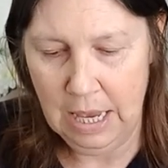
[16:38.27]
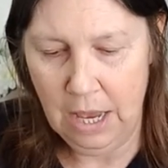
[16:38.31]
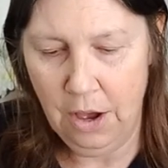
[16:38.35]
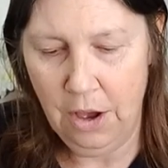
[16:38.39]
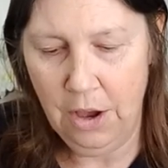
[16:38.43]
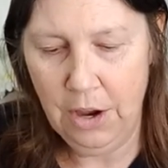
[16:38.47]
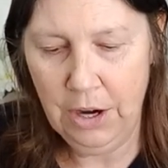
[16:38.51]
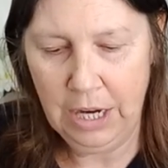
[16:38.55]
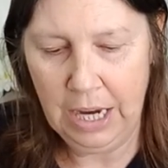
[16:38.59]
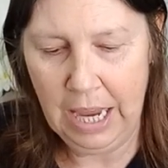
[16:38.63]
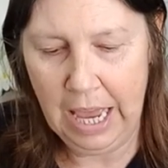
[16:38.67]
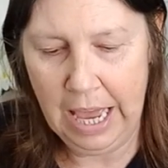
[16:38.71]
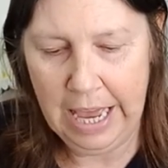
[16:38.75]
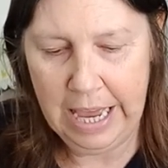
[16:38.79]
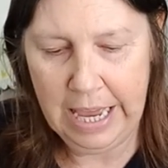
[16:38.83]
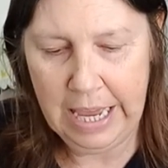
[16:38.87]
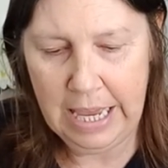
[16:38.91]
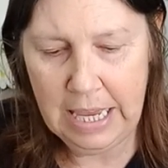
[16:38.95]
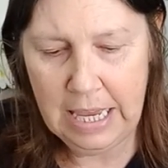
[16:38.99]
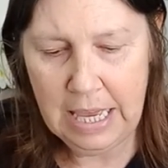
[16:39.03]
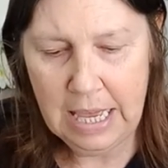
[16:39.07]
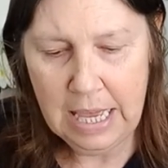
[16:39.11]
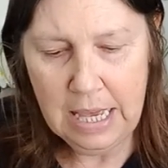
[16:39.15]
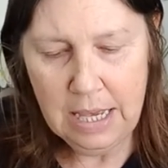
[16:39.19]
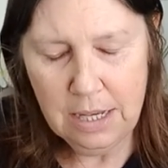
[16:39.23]

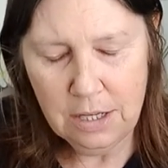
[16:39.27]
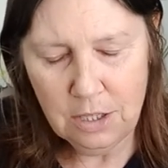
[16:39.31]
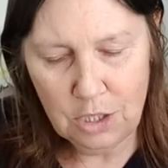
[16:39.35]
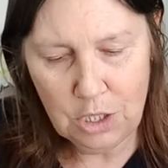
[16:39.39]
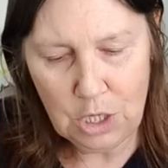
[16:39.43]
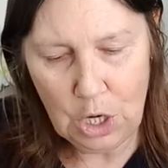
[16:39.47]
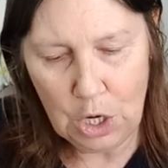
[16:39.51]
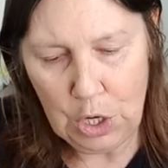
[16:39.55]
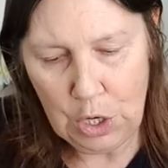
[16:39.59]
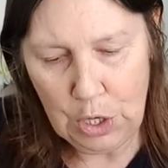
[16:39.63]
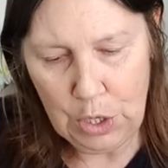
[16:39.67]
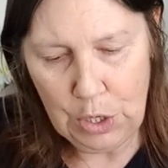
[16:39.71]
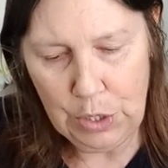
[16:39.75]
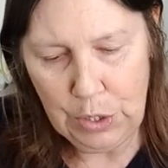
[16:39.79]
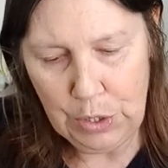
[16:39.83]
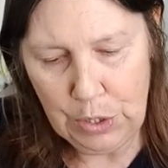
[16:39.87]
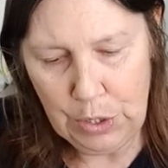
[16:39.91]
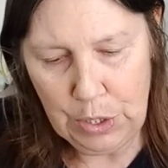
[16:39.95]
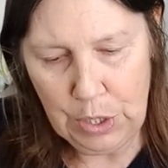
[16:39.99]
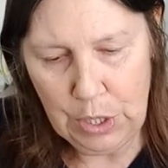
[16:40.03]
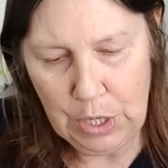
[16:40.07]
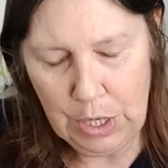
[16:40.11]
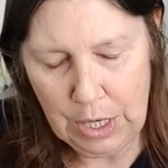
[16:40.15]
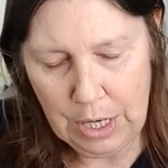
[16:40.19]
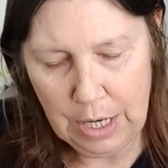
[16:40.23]
Okay, so
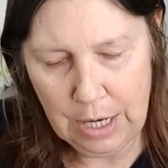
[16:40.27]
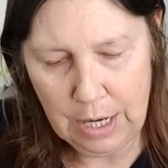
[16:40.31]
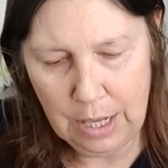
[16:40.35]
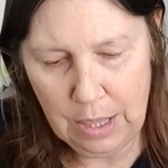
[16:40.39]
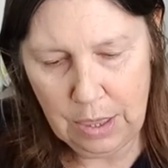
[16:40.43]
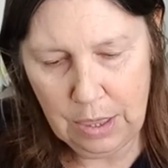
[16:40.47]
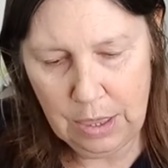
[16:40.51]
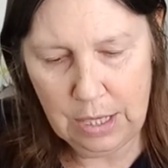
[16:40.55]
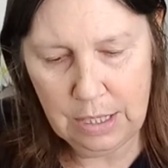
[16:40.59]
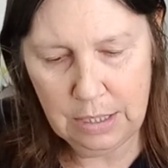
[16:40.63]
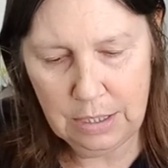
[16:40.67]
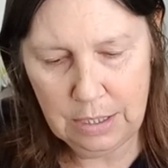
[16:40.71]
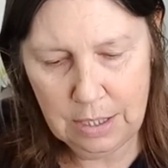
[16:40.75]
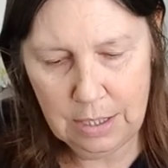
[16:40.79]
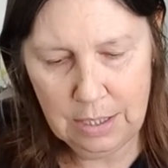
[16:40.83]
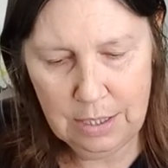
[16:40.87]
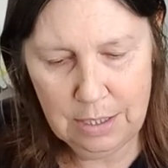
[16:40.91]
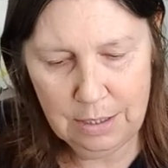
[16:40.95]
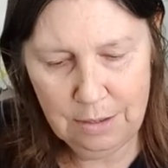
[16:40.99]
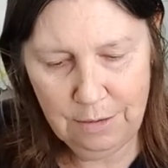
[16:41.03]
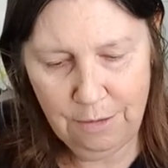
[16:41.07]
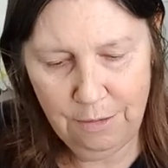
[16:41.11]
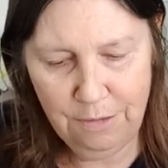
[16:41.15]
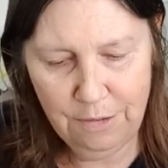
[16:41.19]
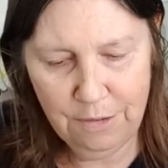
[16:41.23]
this
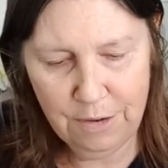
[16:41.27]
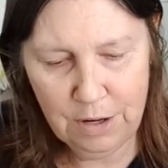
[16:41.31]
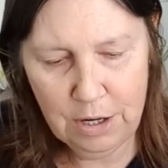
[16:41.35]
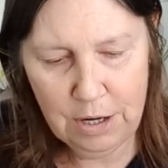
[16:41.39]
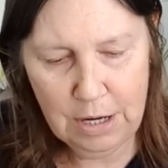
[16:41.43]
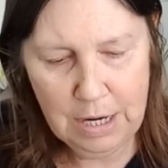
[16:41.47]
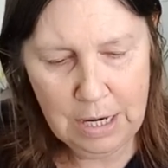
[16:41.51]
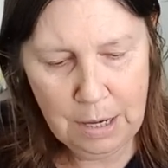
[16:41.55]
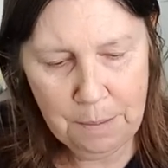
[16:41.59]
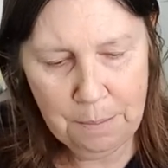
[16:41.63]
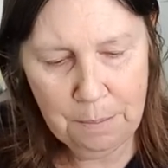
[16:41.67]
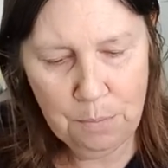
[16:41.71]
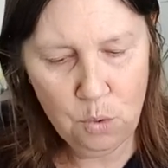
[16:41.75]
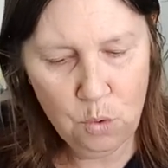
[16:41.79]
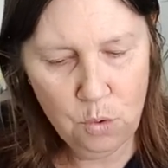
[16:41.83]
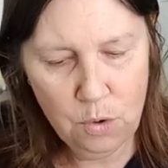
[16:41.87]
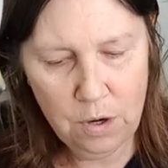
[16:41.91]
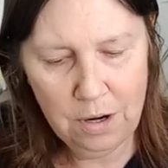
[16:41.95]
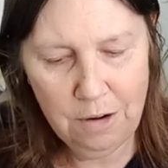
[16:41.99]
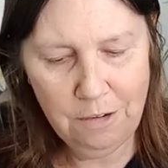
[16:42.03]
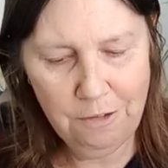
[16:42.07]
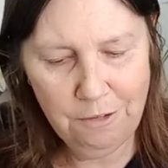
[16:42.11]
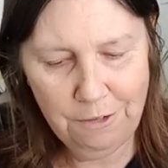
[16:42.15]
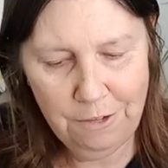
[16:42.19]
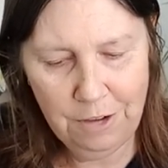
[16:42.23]
is very
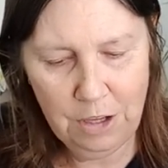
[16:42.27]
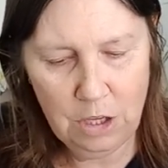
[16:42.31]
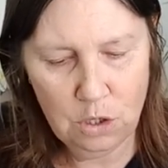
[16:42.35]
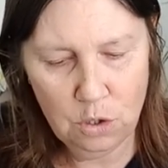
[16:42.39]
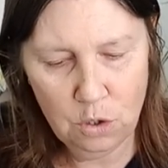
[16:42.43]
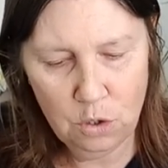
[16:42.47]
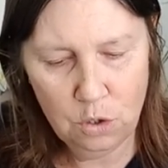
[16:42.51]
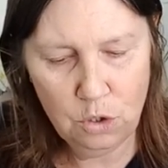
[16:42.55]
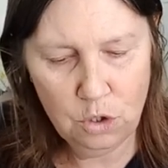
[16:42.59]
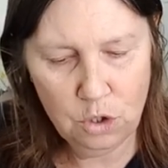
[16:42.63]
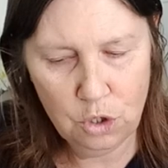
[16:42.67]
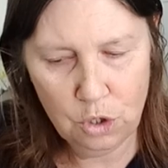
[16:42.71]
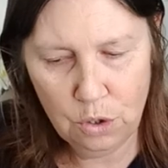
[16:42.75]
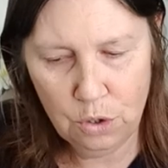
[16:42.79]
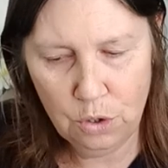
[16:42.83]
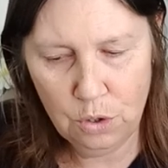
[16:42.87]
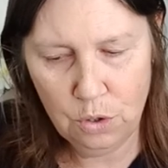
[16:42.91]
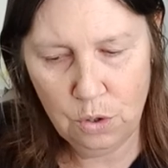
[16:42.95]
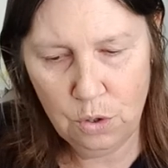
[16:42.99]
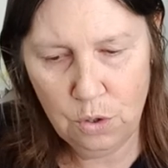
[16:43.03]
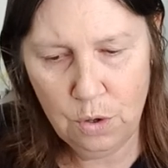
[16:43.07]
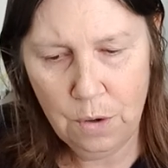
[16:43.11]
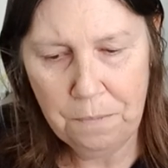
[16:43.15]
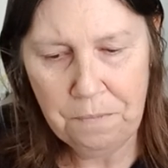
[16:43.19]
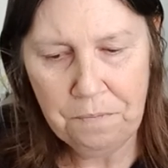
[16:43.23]
important for you
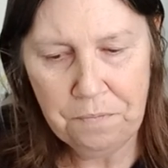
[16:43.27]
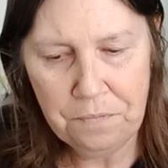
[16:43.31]
to